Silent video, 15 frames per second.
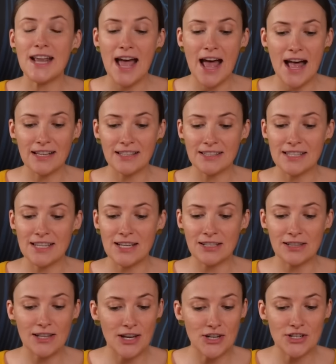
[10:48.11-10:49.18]
healthy,
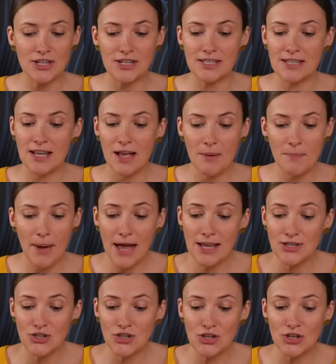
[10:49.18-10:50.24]
luscious
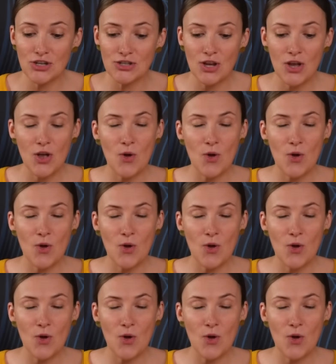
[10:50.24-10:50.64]
pastures